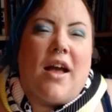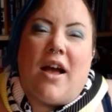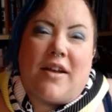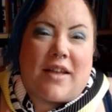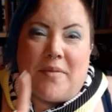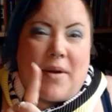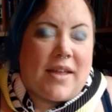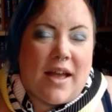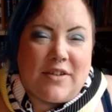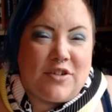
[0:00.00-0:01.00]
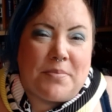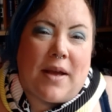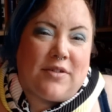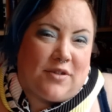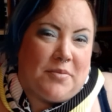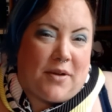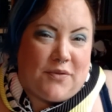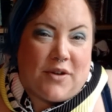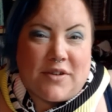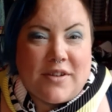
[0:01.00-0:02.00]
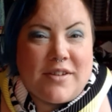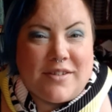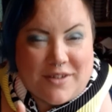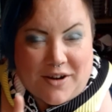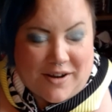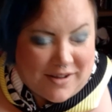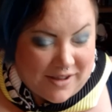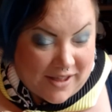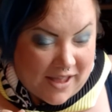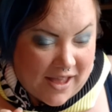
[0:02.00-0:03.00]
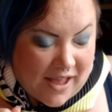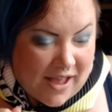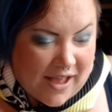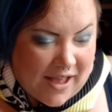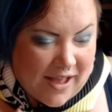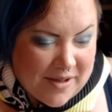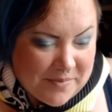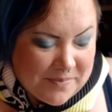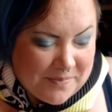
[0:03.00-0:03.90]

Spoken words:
Okay, my cat just pounced on my foot. Sorry. Yeah.